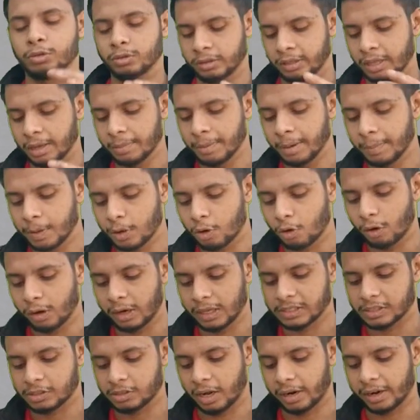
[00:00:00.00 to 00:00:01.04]
So they will be
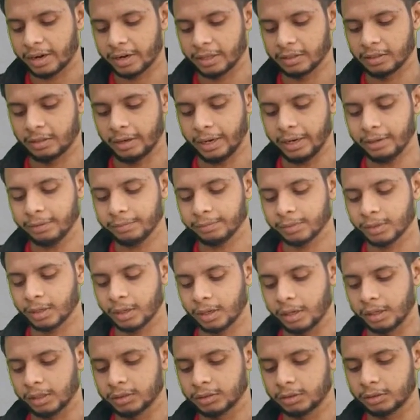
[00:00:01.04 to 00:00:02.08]
called as target and threat.
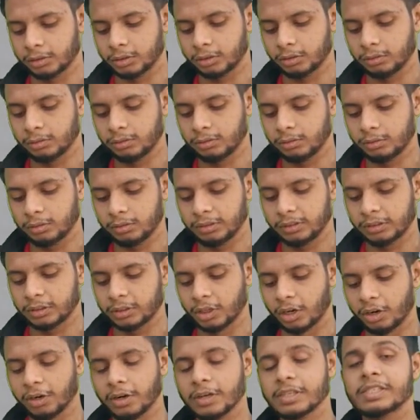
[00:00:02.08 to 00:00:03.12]
And
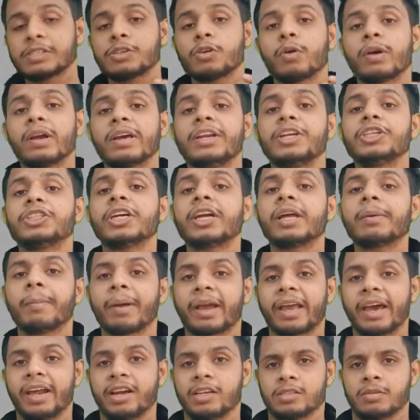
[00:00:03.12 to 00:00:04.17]
third is your initiating
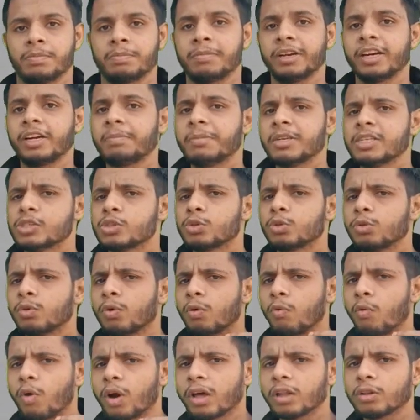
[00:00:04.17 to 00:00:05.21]
mechanism. It means
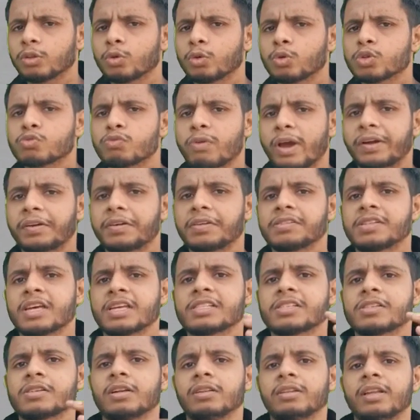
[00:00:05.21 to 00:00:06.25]
what are those factors
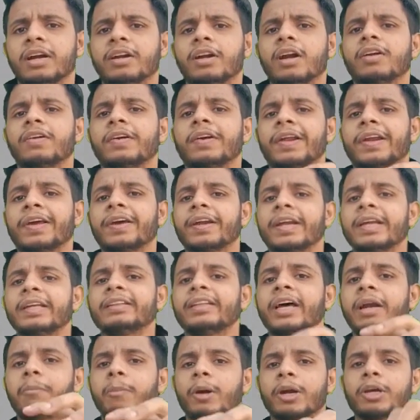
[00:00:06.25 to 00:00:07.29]
that, that are
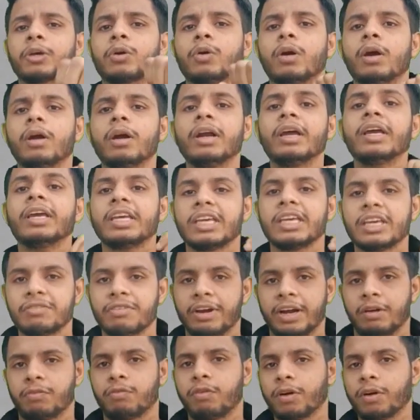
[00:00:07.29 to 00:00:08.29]
triggering that particular event.